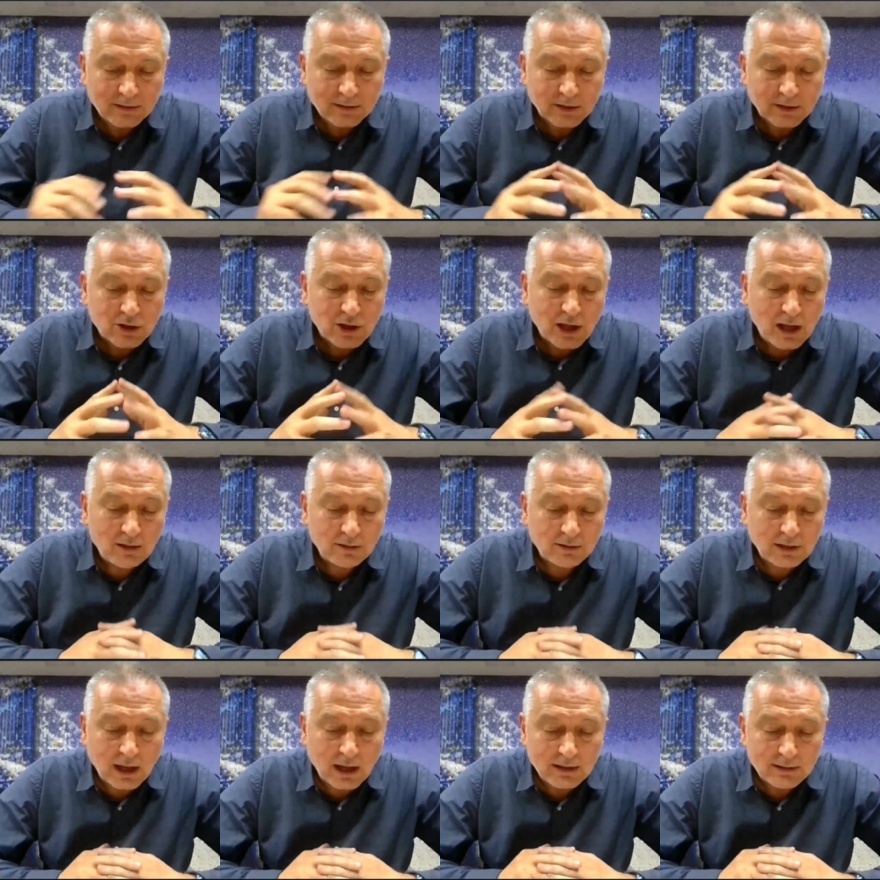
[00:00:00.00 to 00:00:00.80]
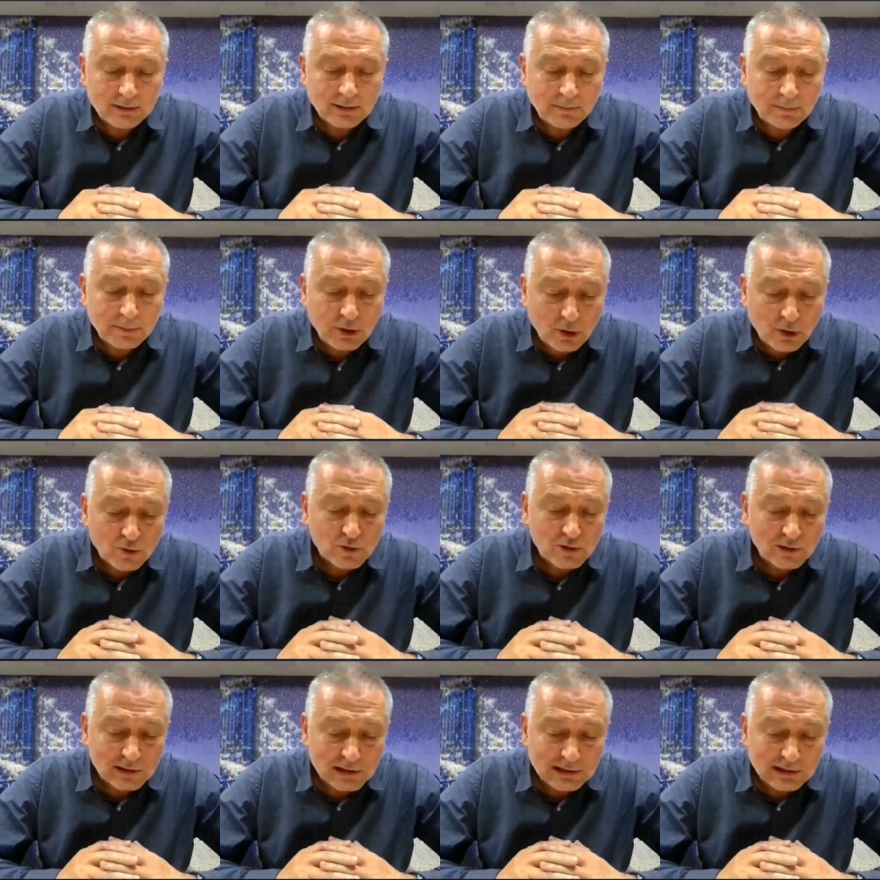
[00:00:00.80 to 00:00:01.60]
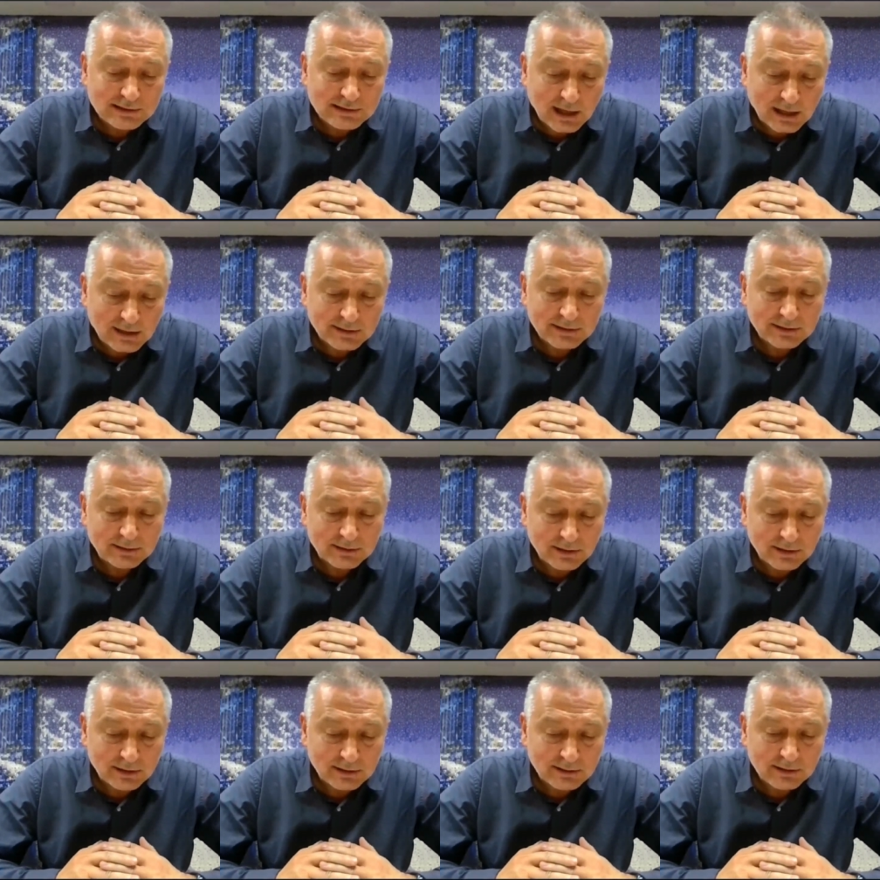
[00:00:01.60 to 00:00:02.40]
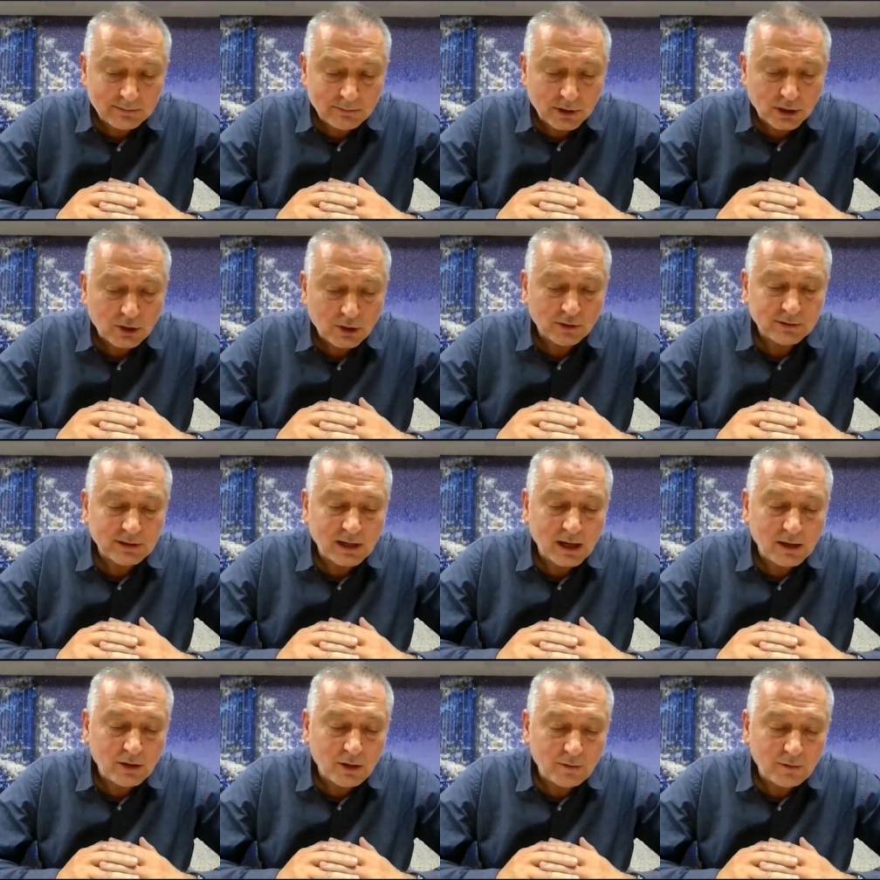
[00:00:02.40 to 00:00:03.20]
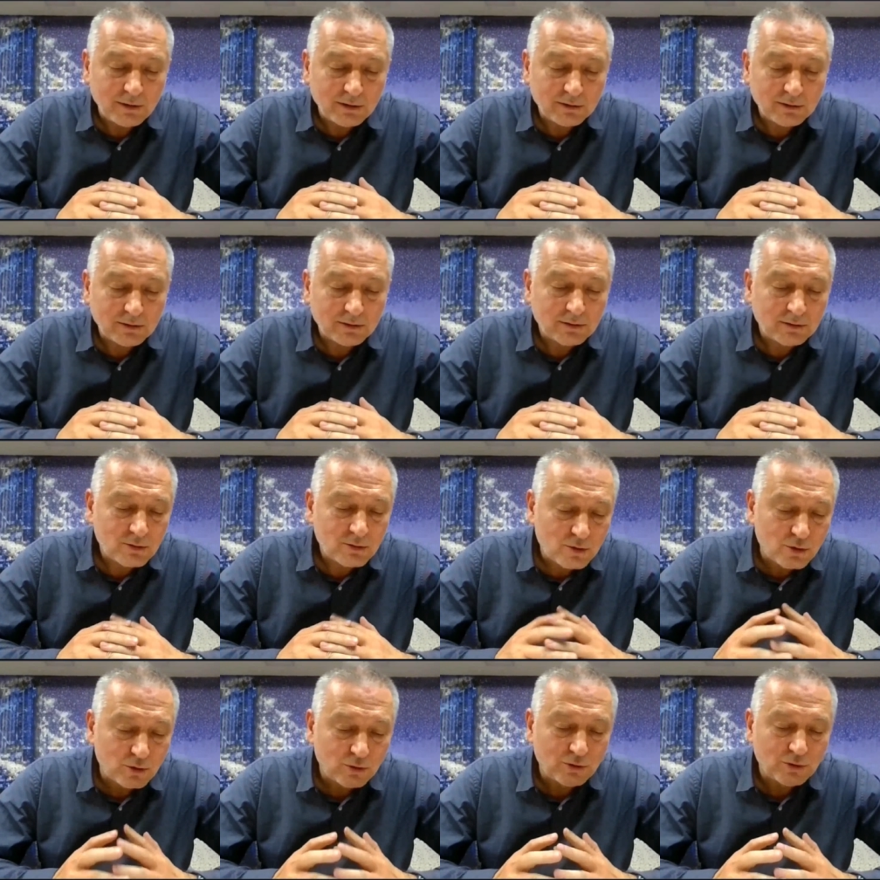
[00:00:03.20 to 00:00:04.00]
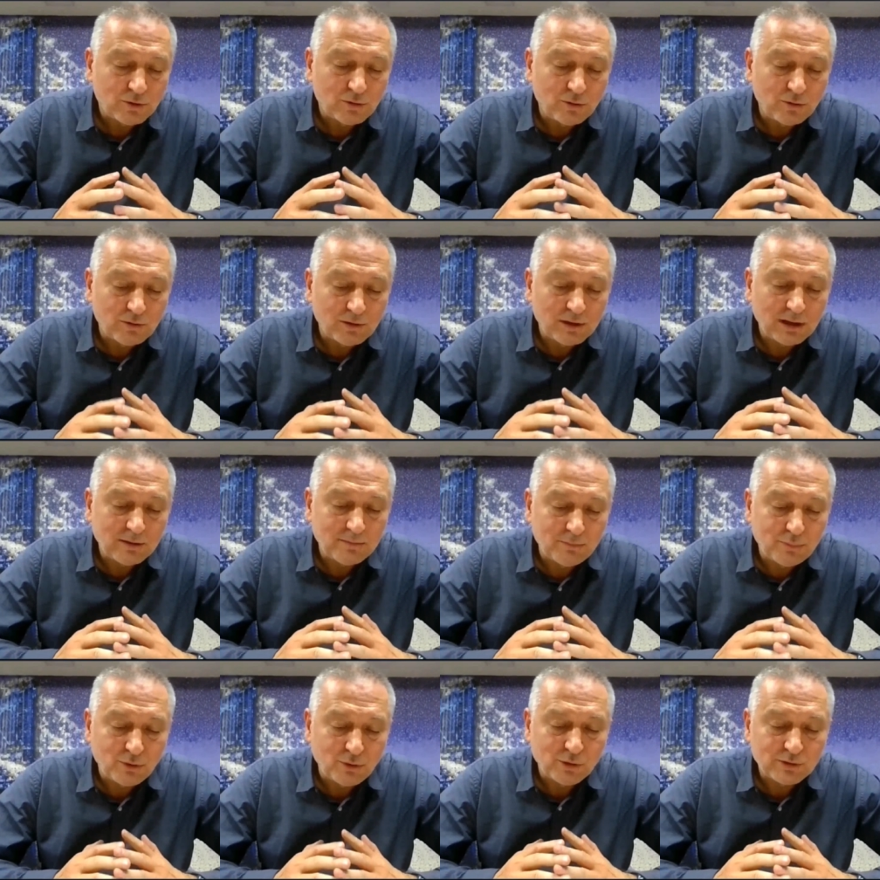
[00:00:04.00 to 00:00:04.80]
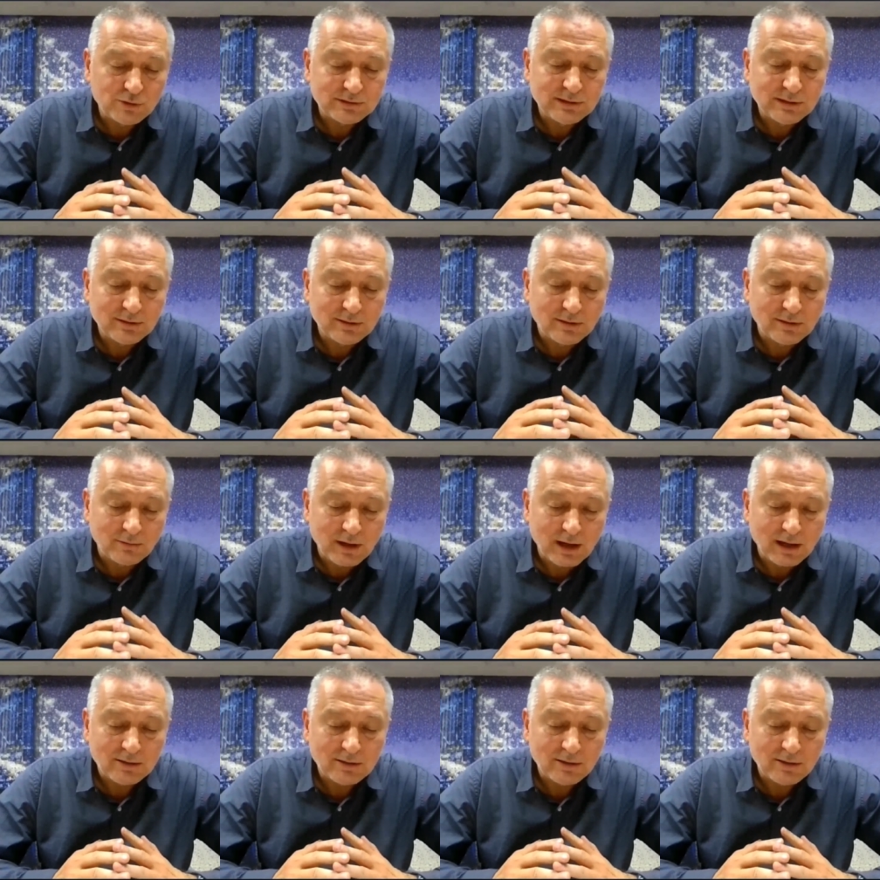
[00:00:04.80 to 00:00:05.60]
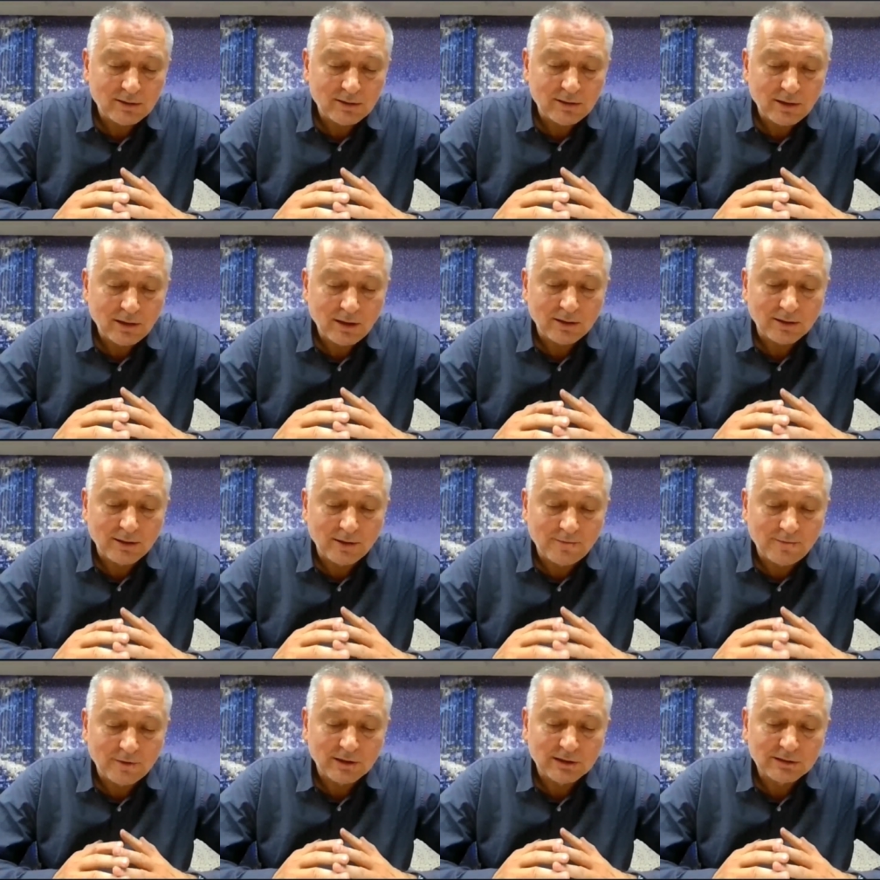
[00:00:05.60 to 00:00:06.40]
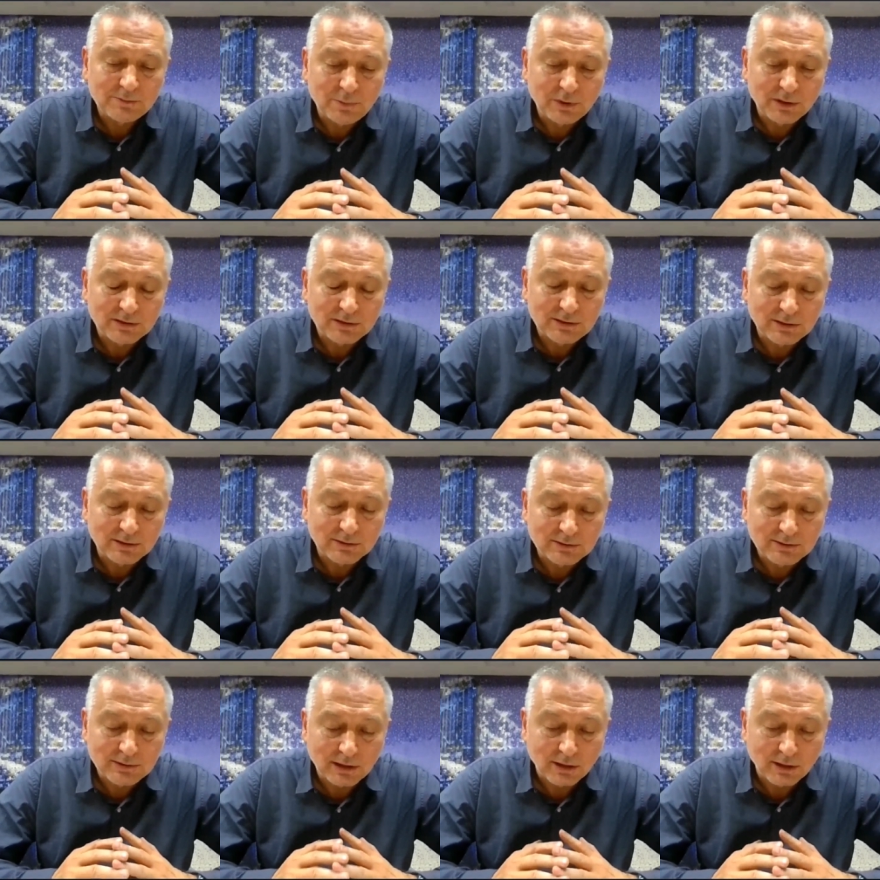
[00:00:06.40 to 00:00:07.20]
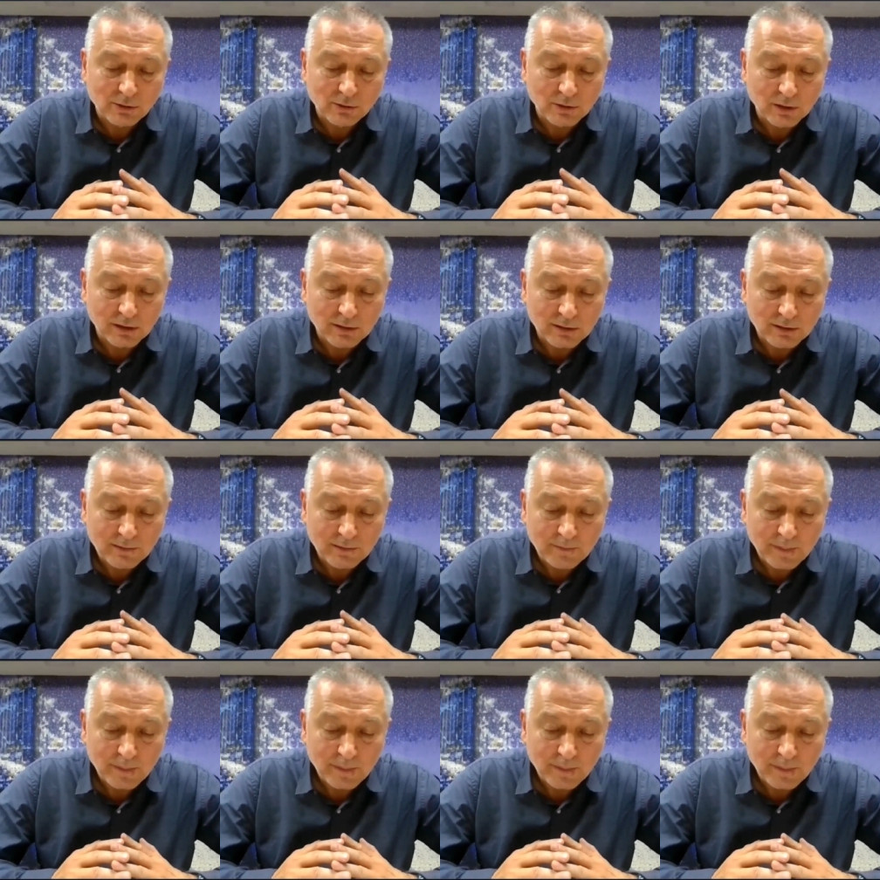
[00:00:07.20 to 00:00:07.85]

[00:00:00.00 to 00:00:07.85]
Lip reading: As a child, I subconsciously sensed this because I always chose to read books narrated in the first person singular.